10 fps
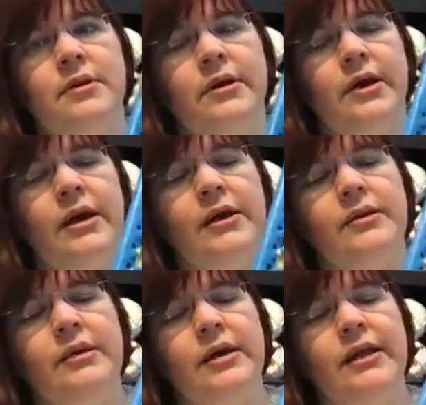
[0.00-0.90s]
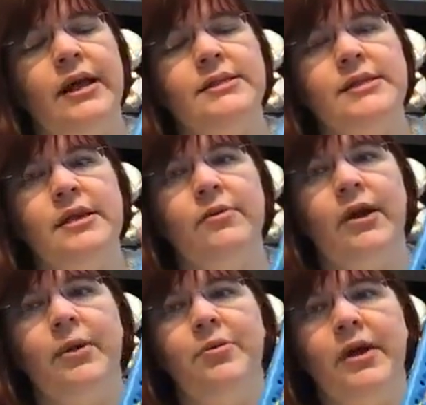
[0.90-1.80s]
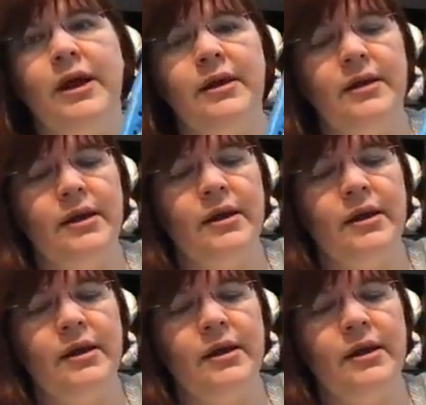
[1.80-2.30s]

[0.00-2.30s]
okay, like that's an E-wrap, right?